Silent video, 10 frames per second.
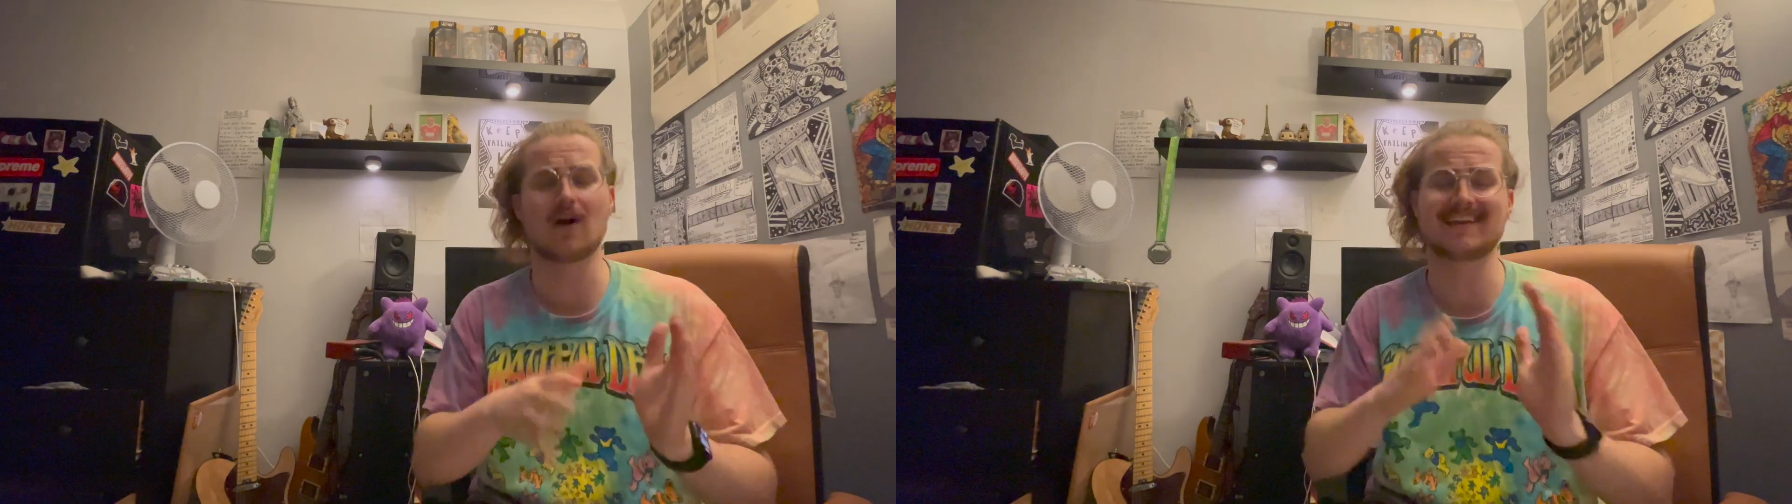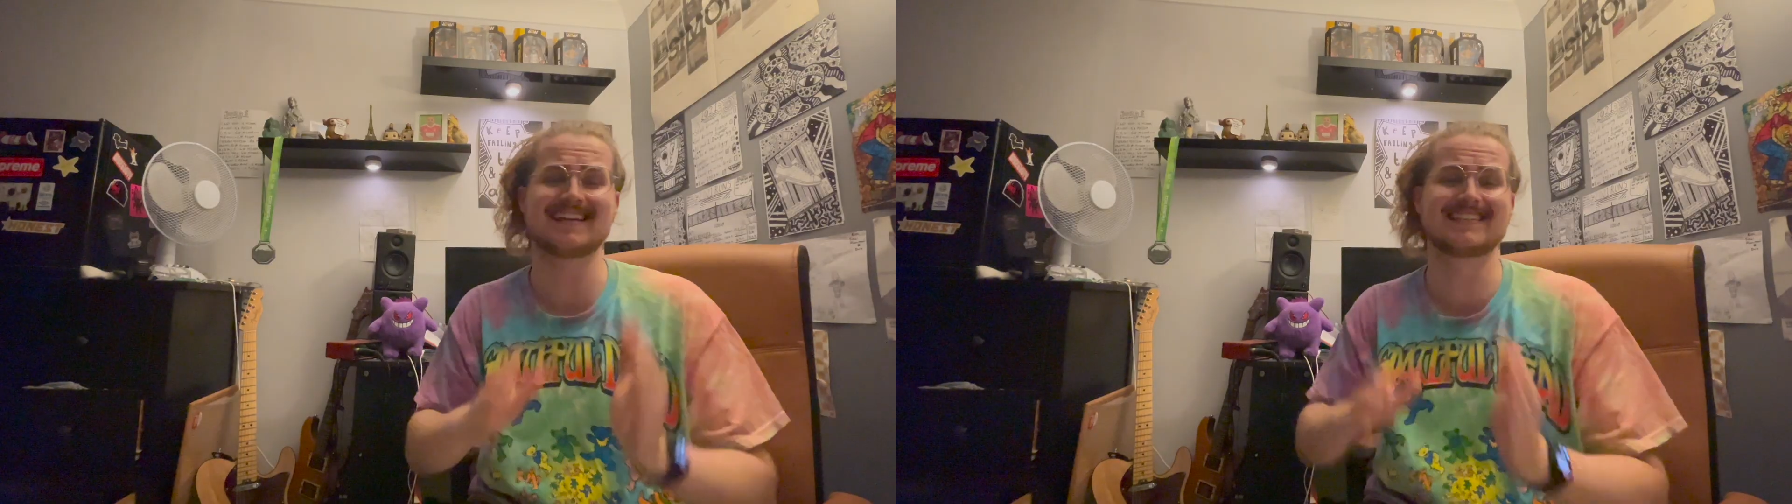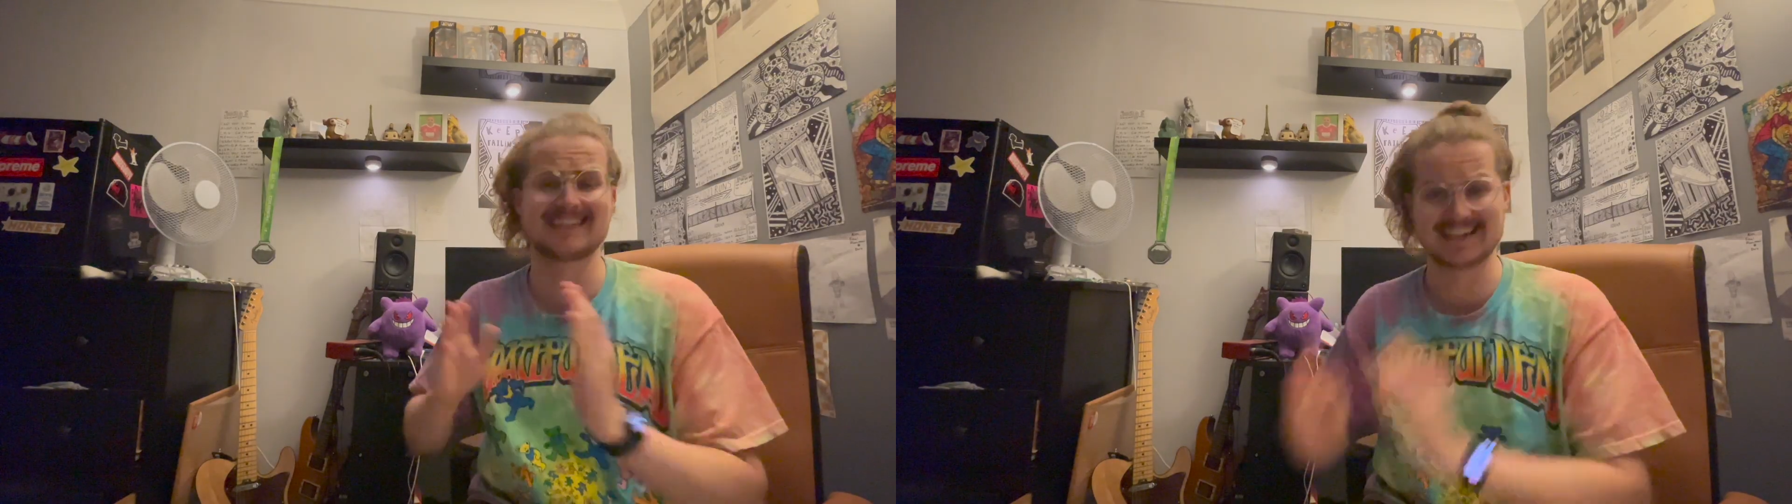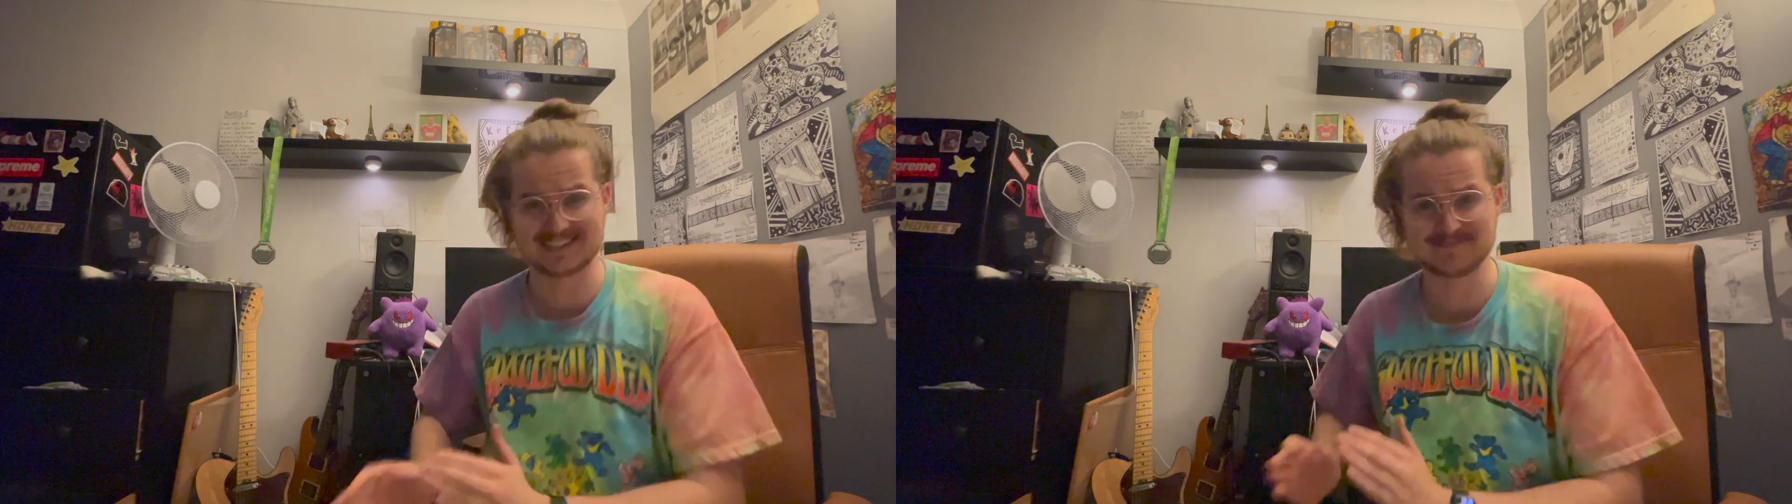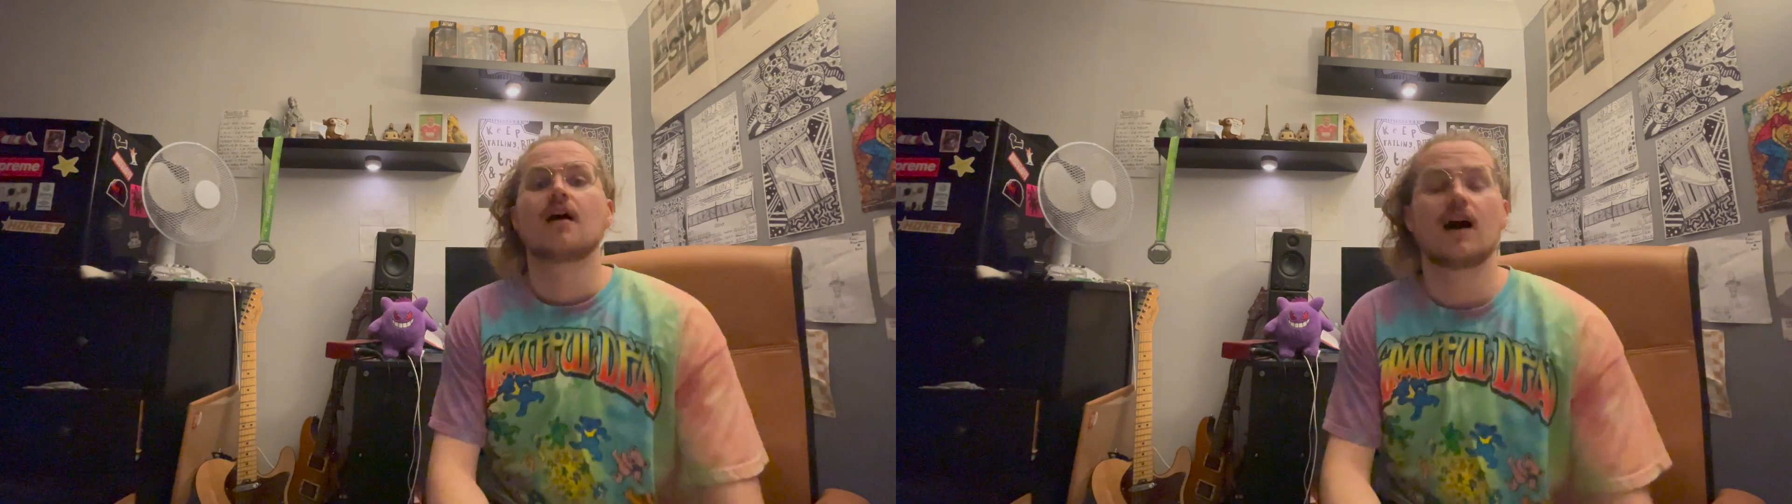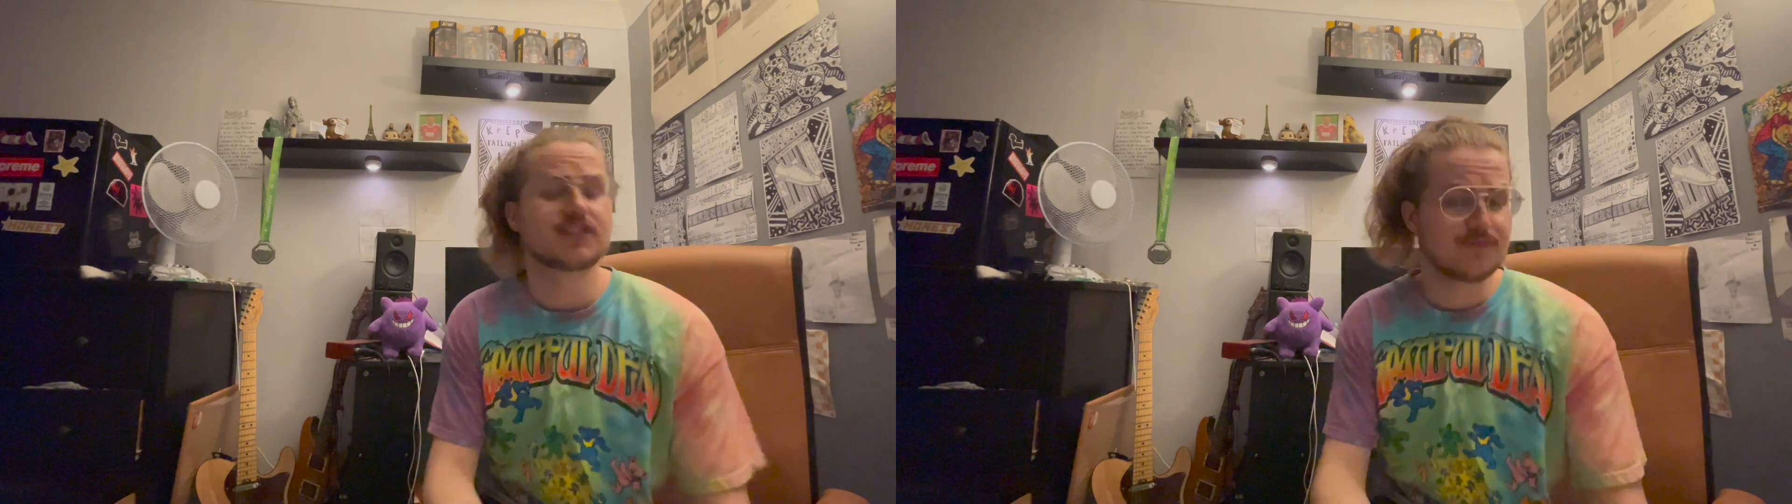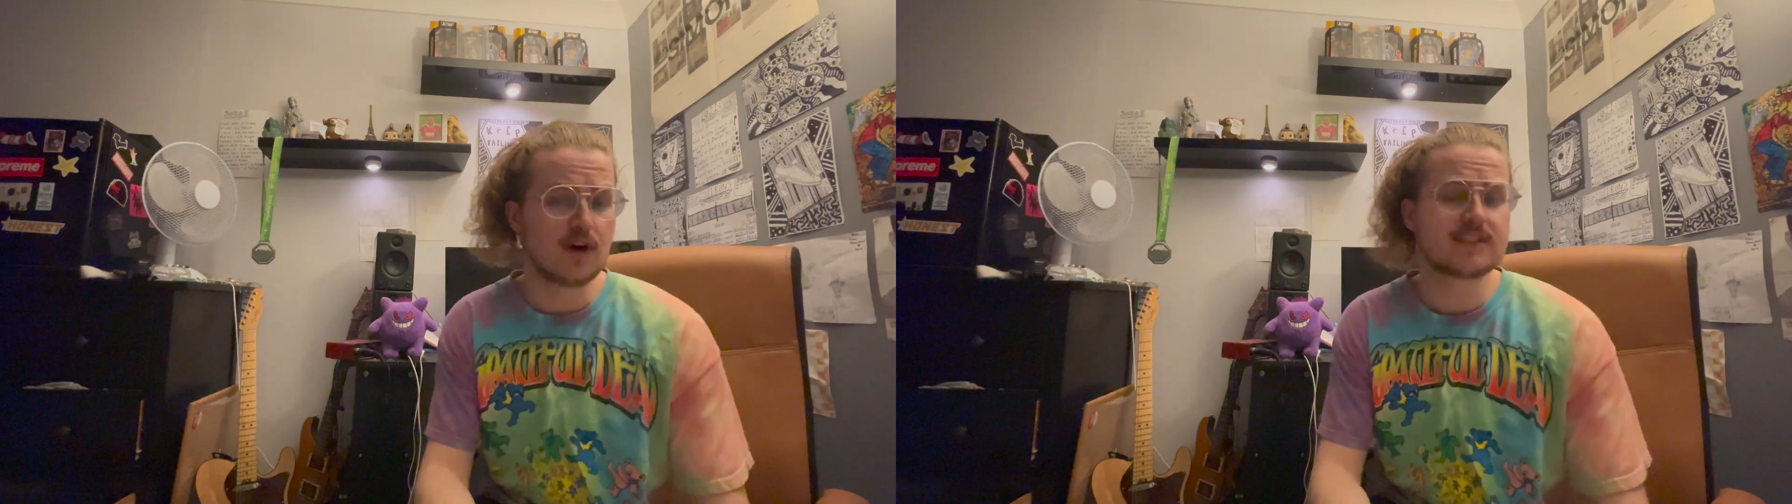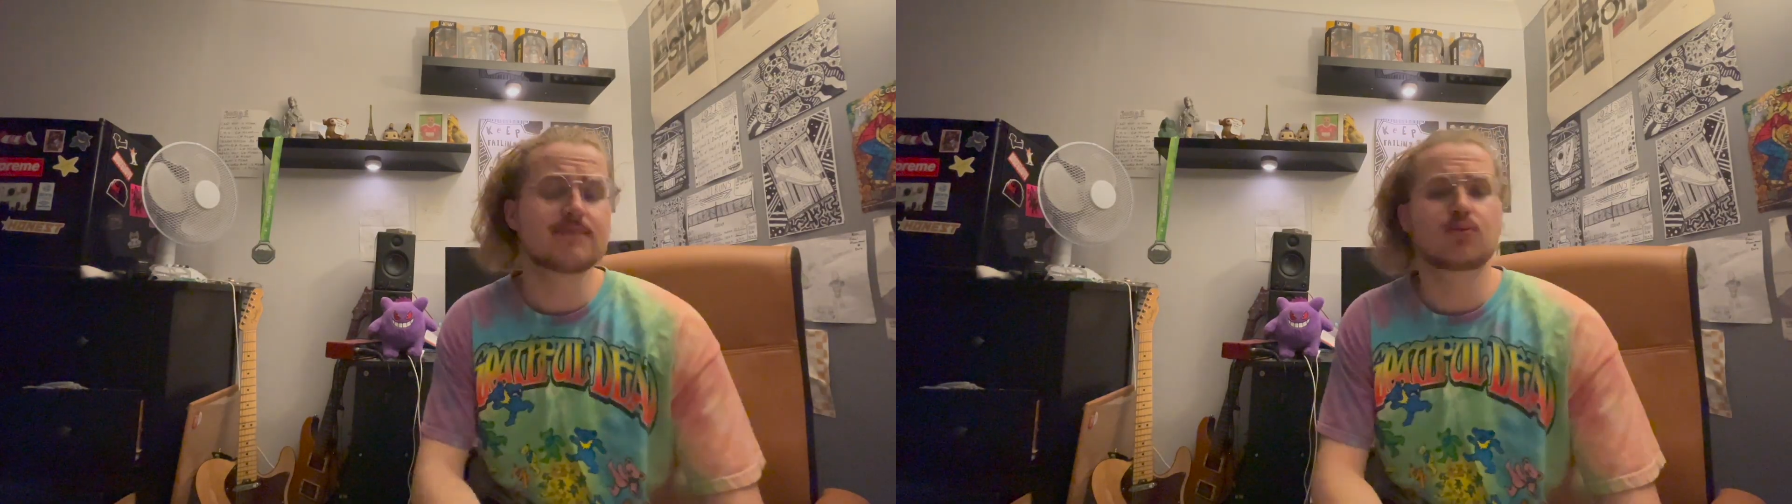he did. A
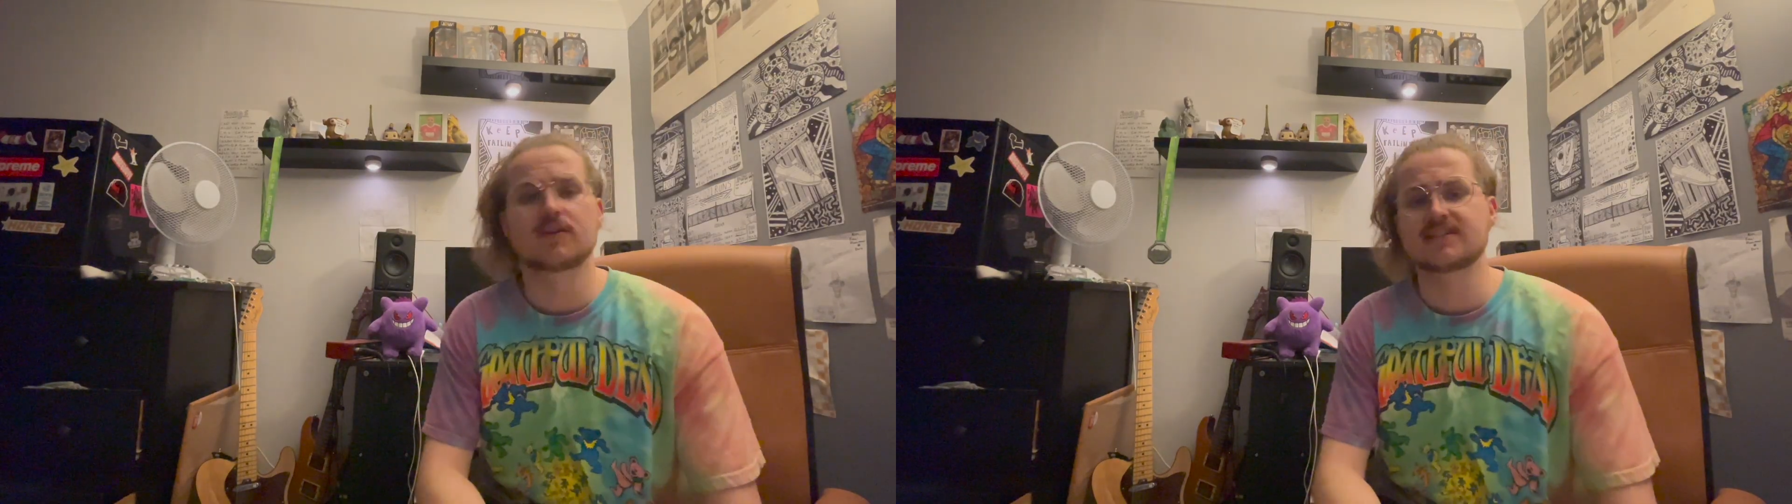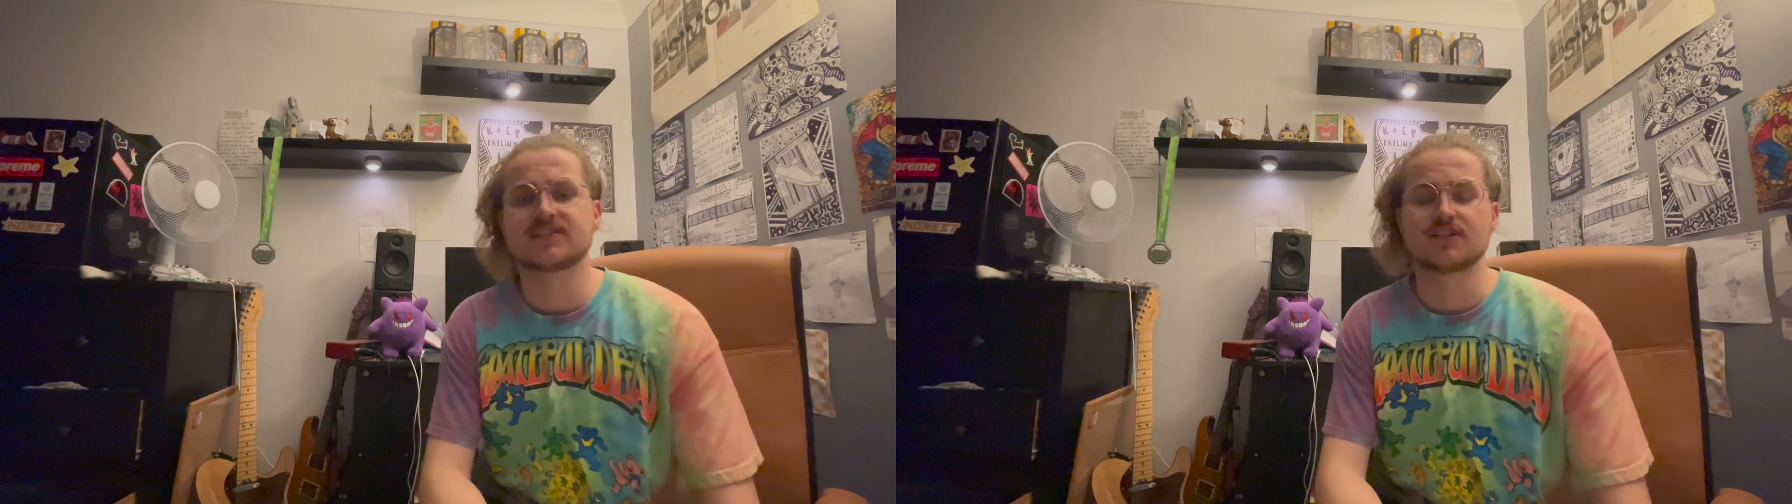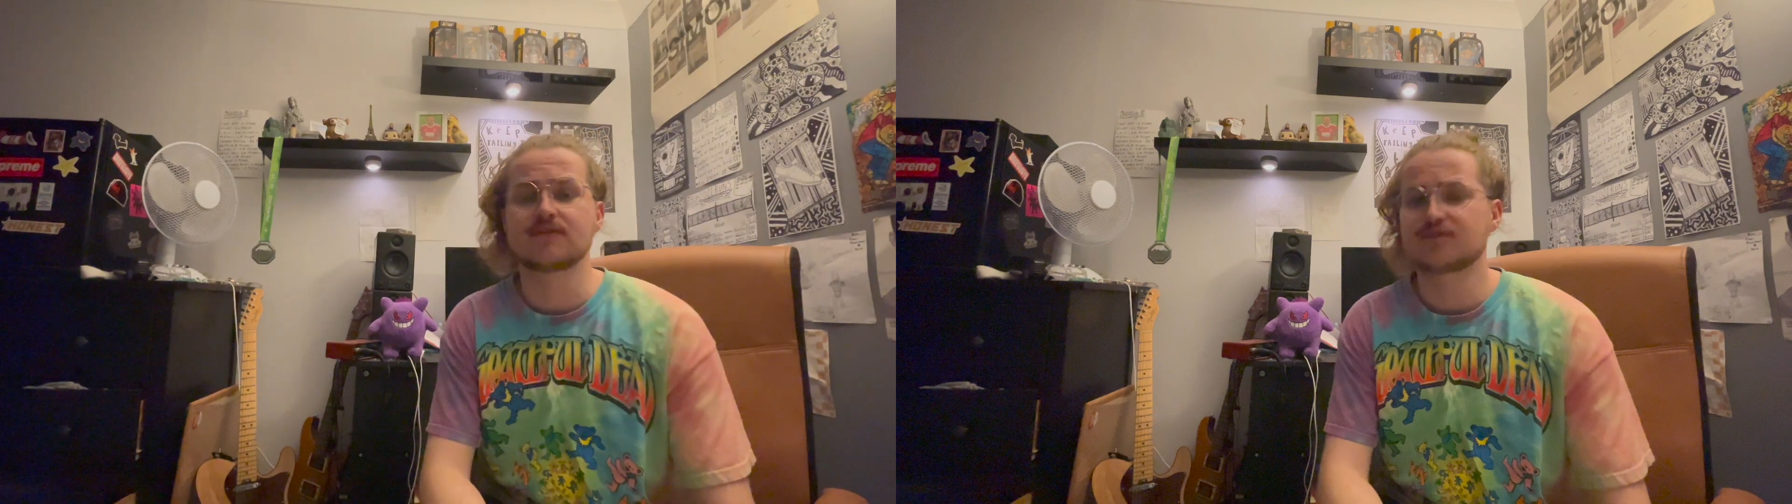devoted Protestant